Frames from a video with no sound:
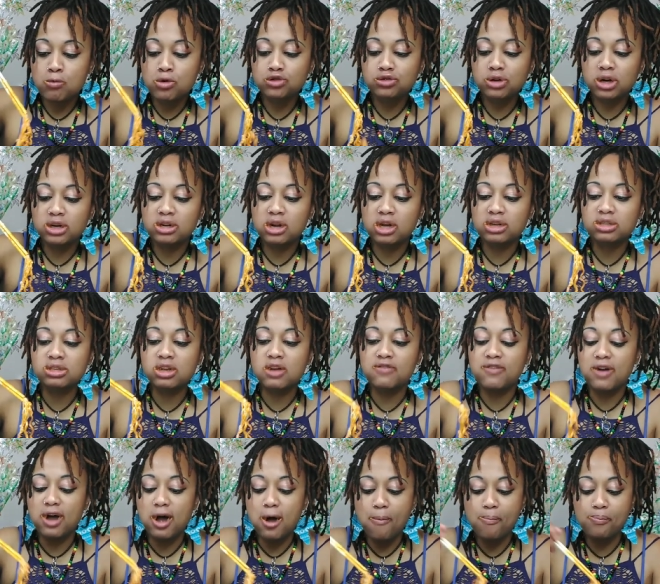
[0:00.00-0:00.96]
we're gonna knock
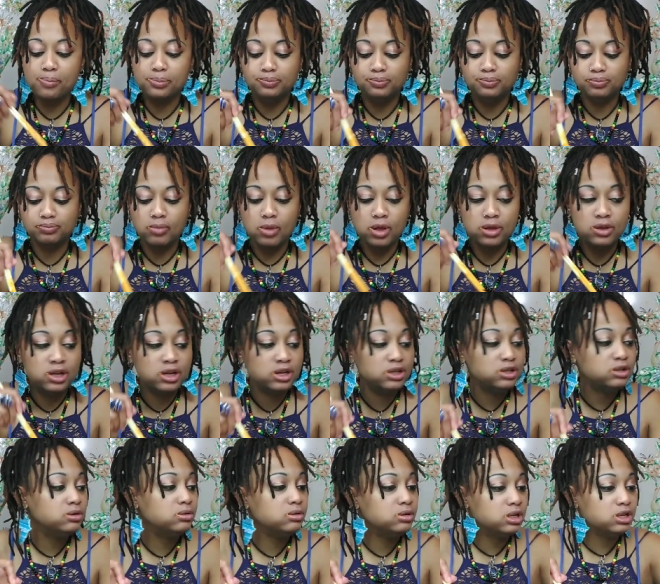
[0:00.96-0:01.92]
stuff out.
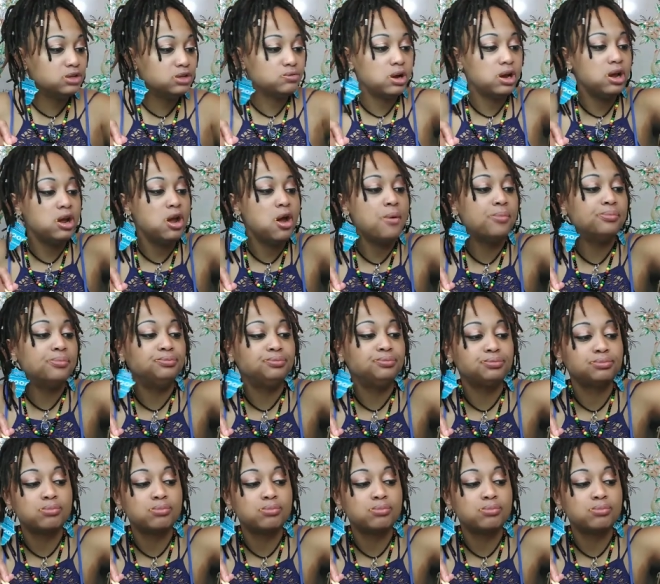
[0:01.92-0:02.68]
This this right here,